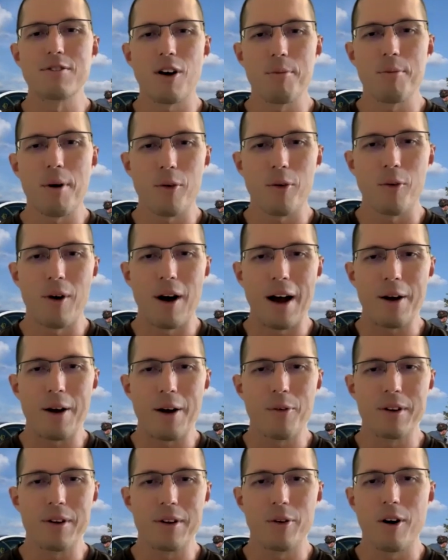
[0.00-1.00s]
Model Y
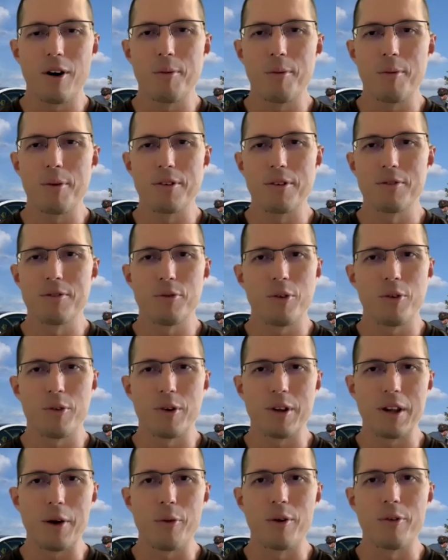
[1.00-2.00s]
when
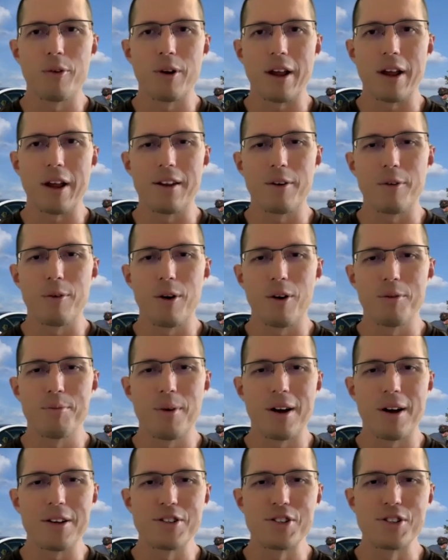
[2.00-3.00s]
when they weren't really on the road
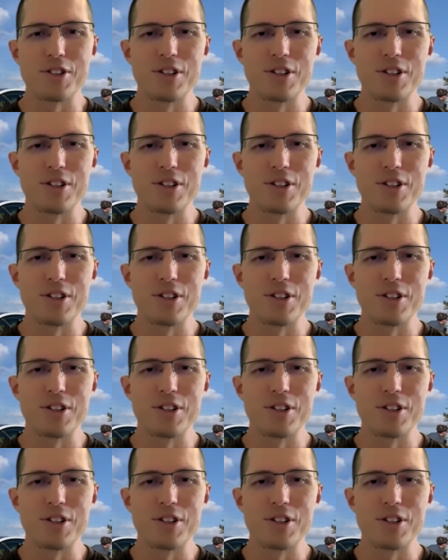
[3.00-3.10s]
much,